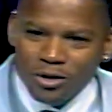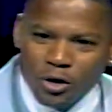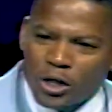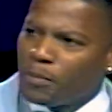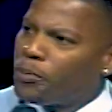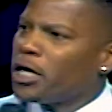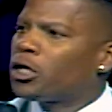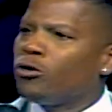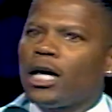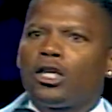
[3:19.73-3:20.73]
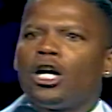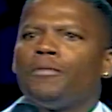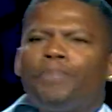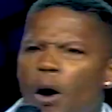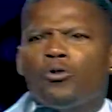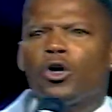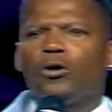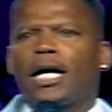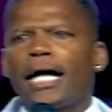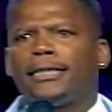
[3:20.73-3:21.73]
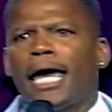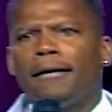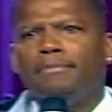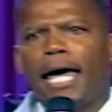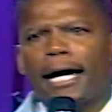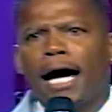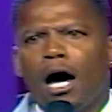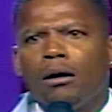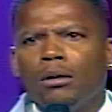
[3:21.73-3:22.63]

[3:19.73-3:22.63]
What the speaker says: You can break your neck, you done broke your goddamn neck, huh?